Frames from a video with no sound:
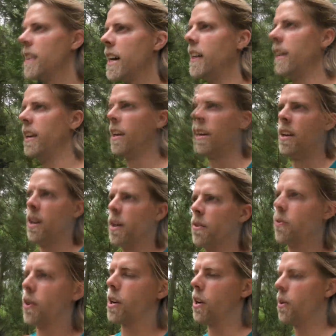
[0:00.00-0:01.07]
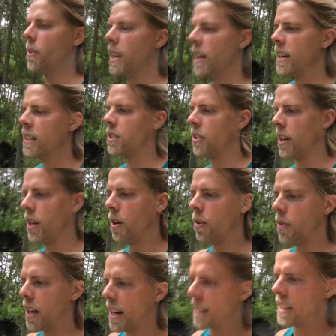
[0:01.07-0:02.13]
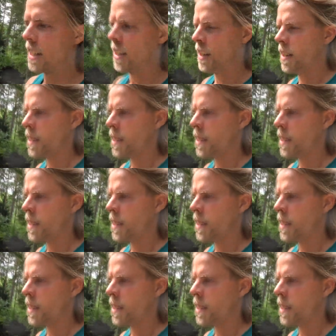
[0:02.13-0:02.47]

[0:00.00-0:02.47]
then for clothing. So I know that